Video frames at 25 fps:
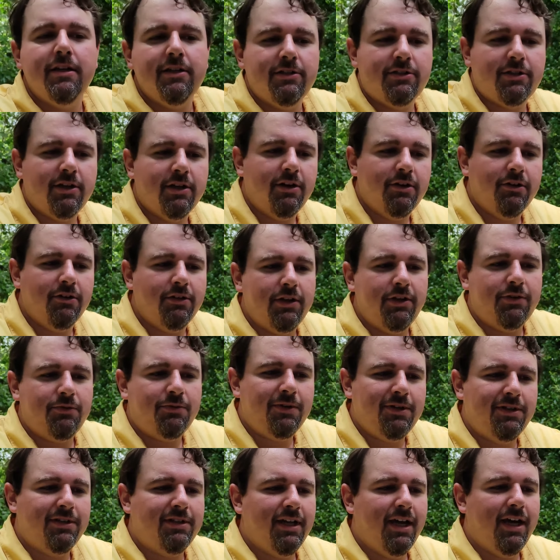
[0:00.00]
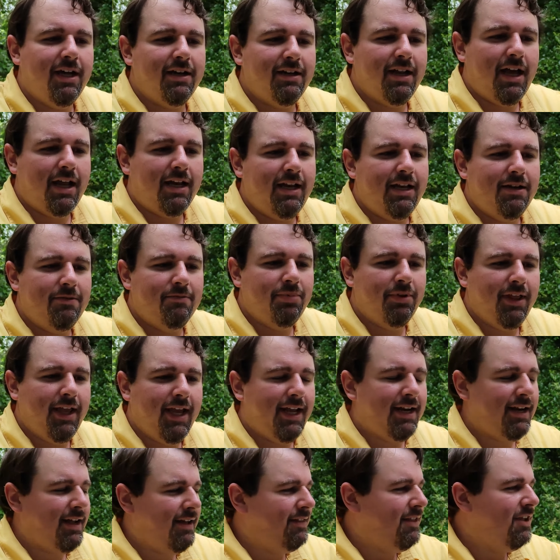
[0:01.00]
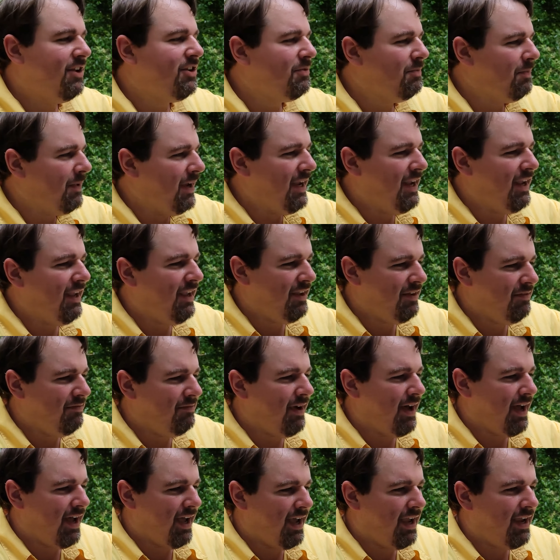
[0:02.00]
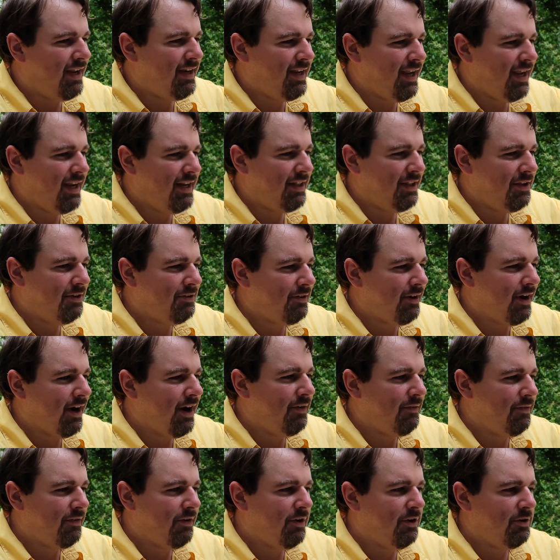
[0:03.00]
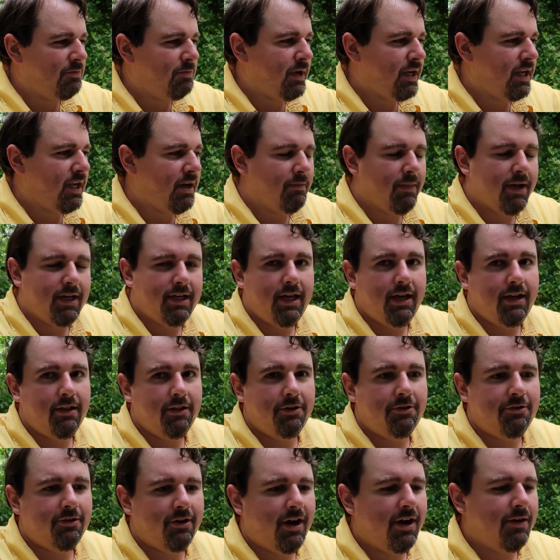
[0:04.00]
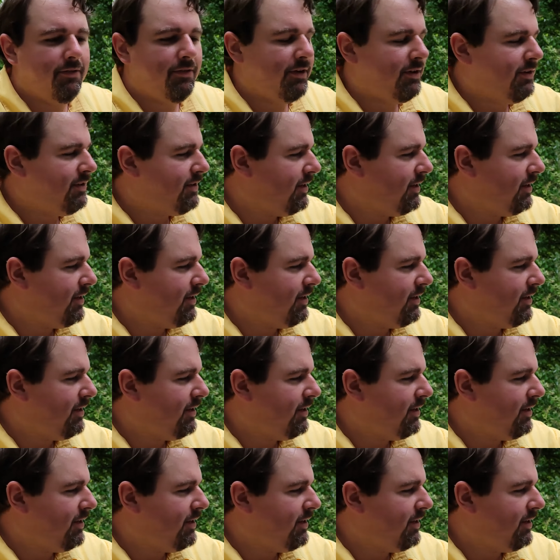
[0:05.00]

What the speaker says: So this was not, I didn't plan on this being my daily driver, and it's become my daily driver.